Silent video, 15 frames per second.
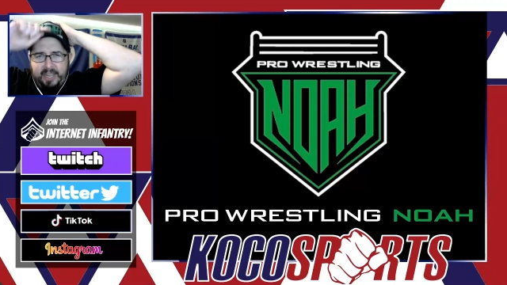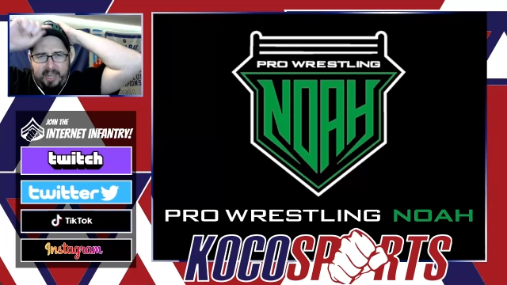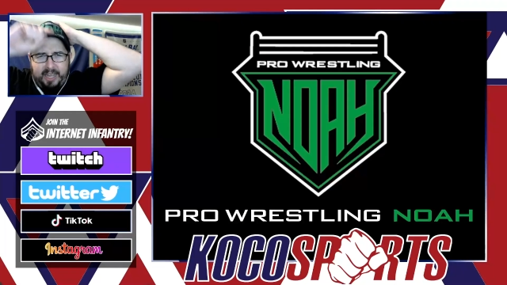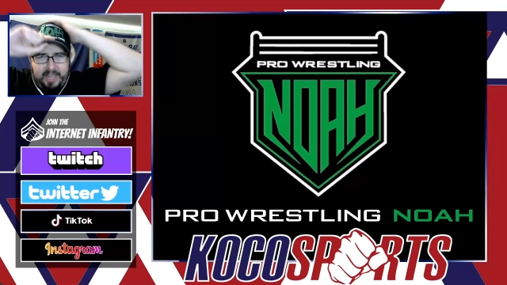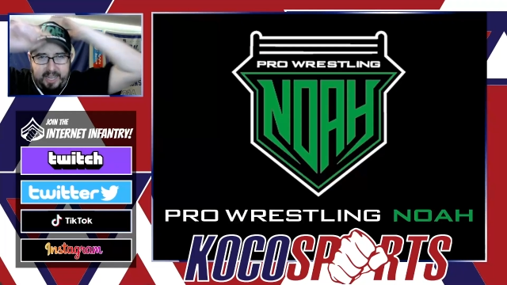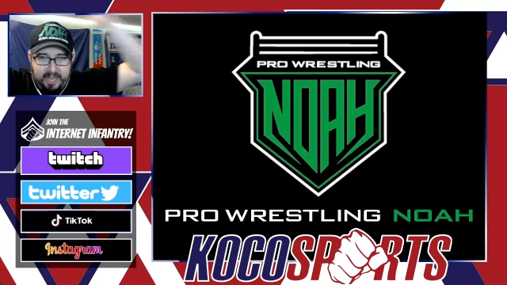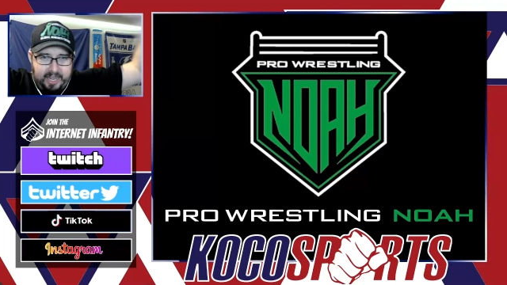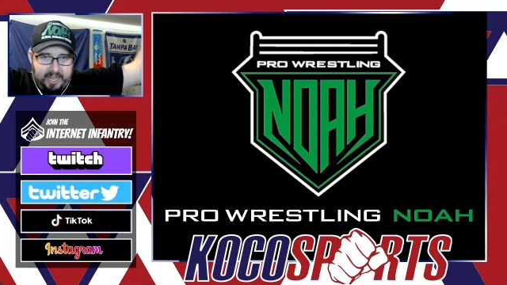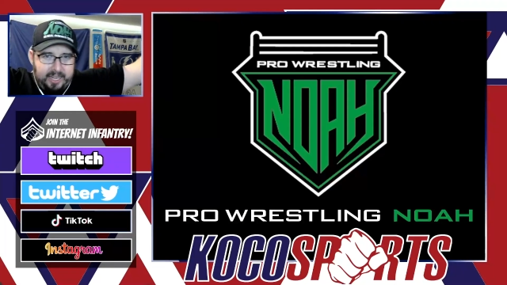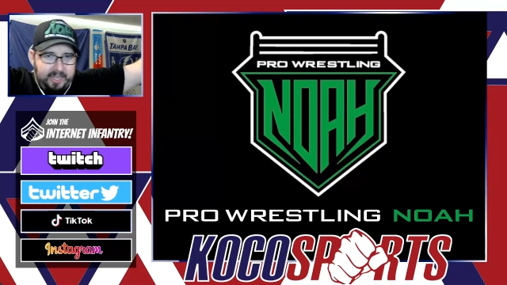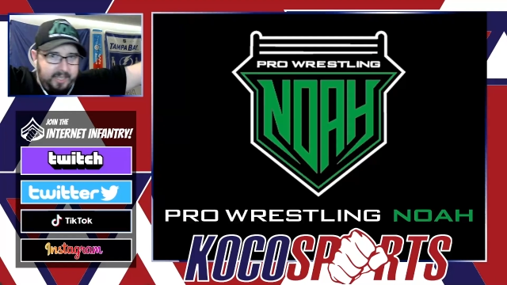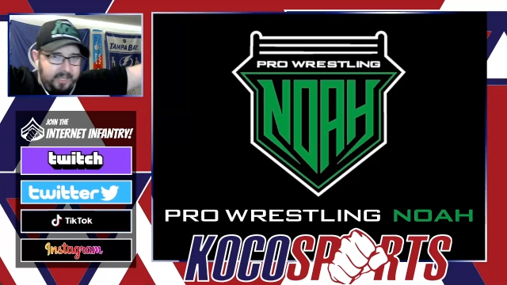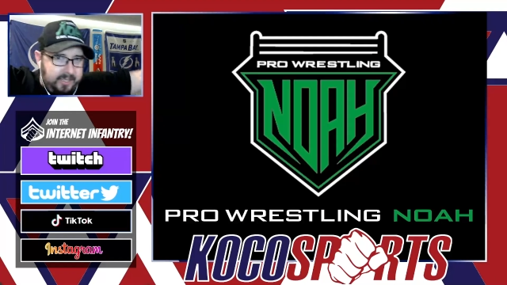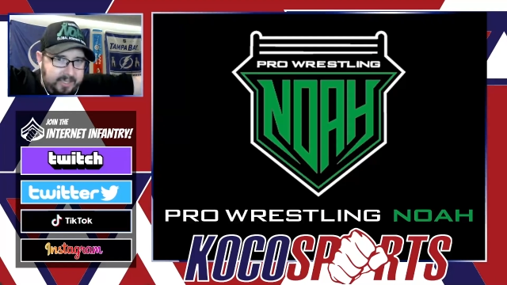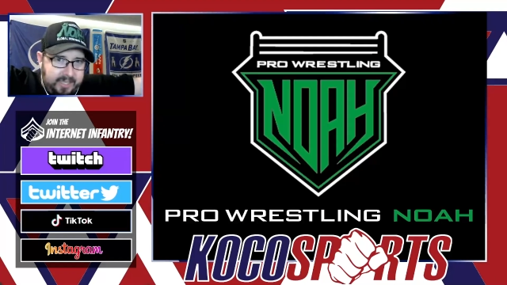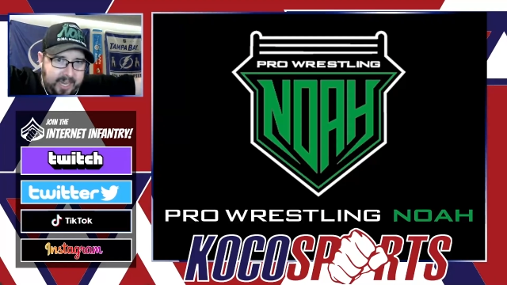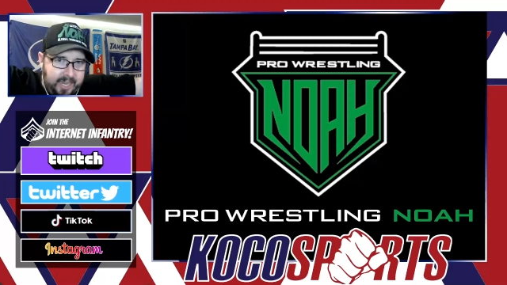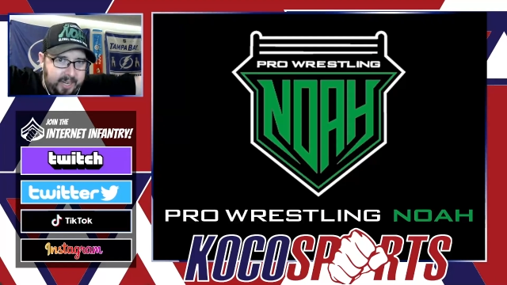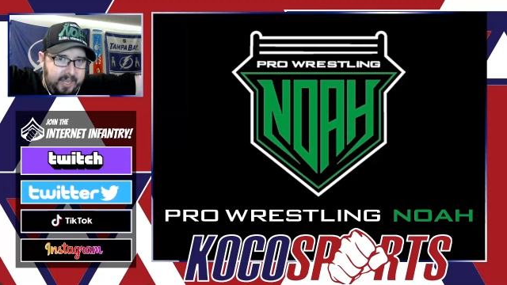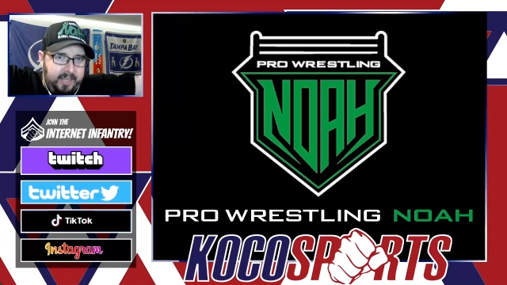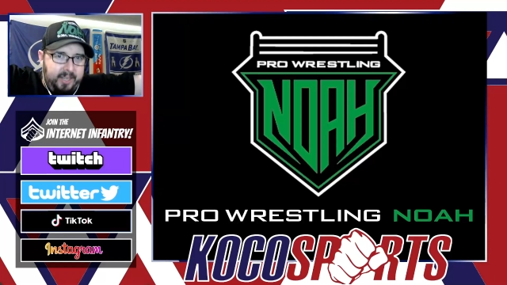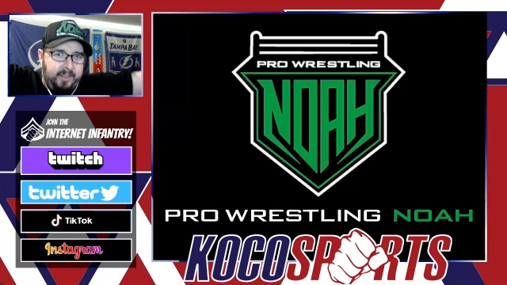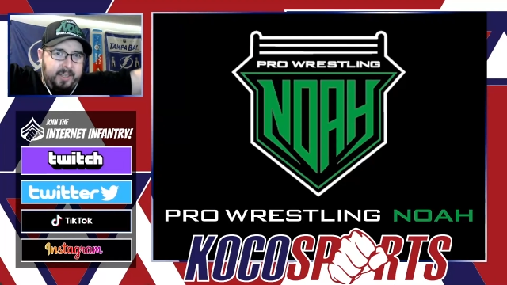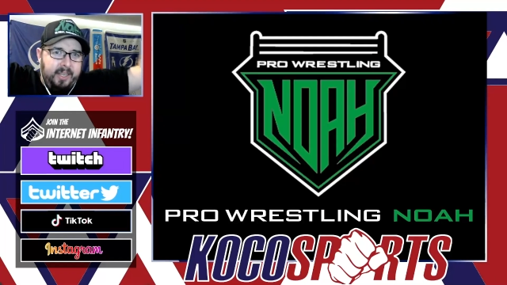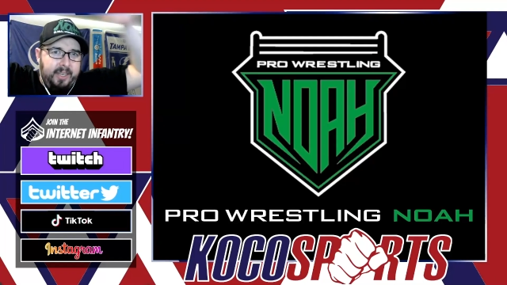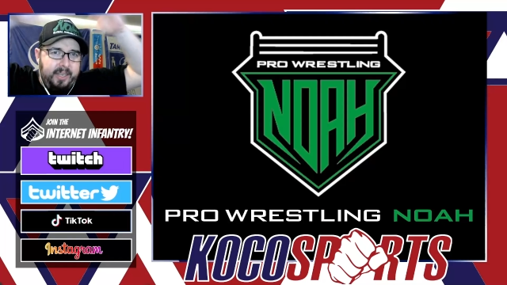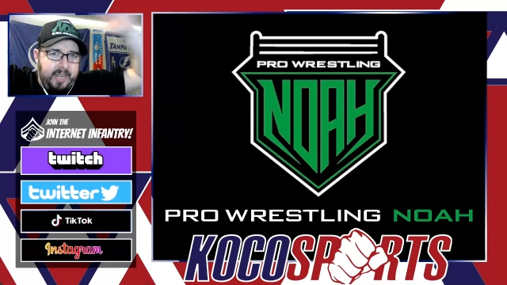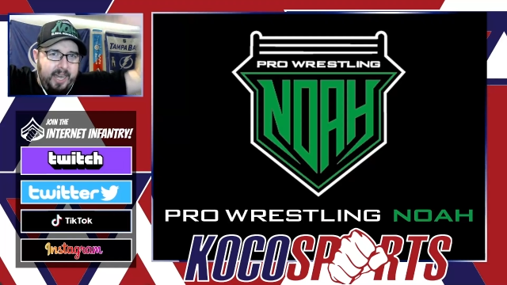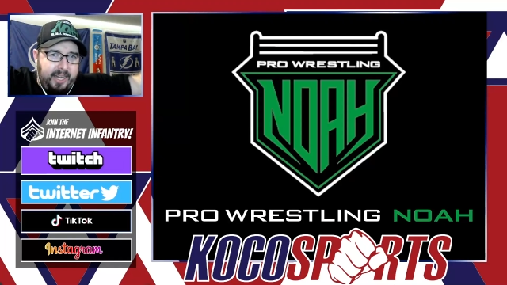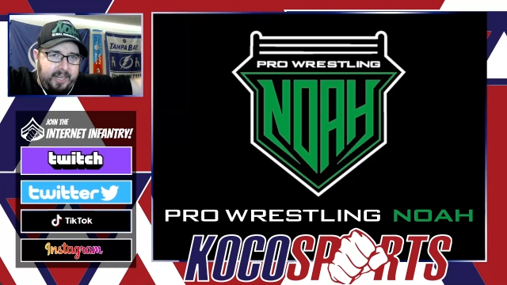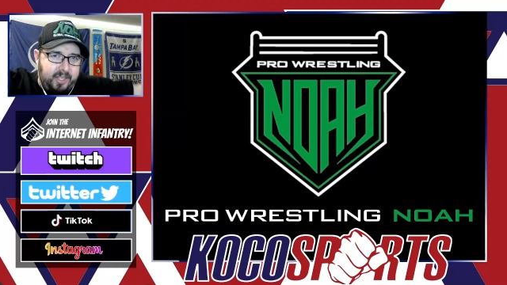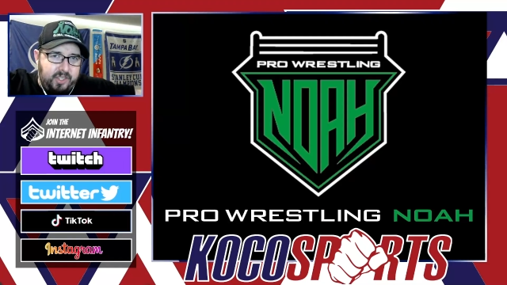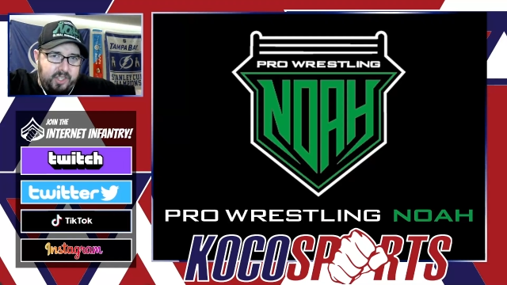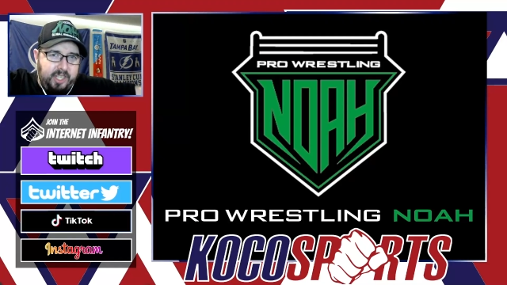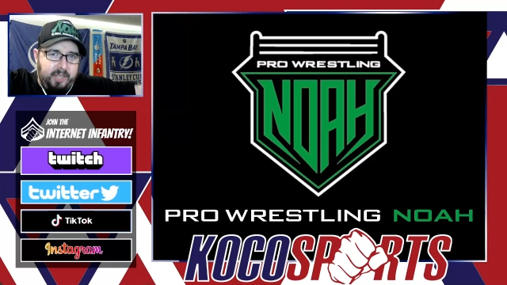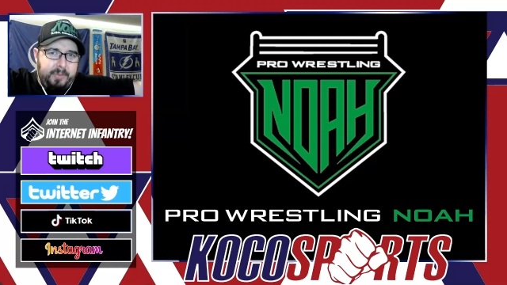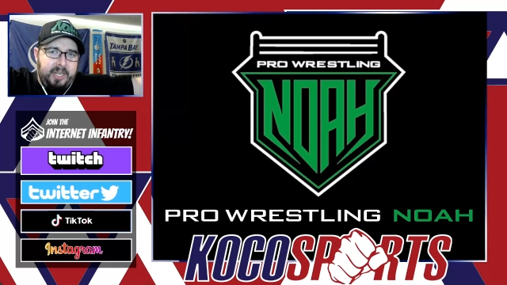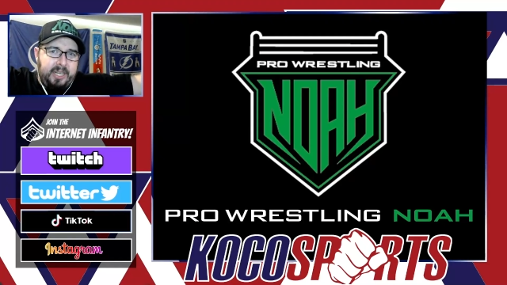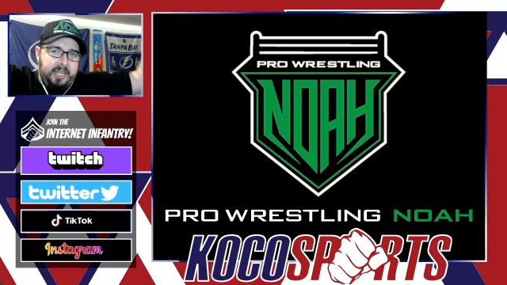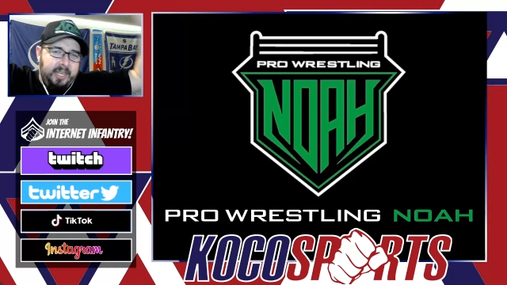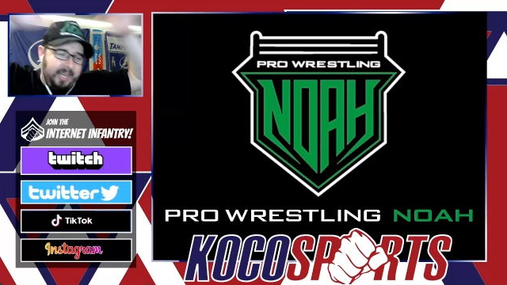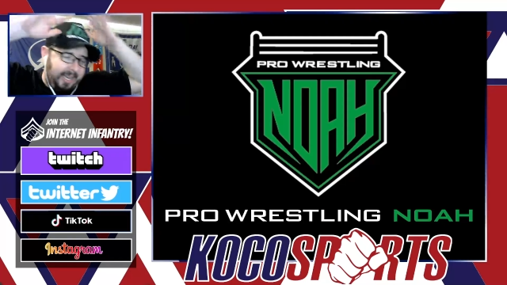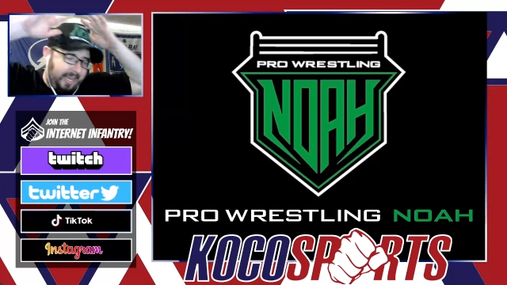Kenna, Nakajima.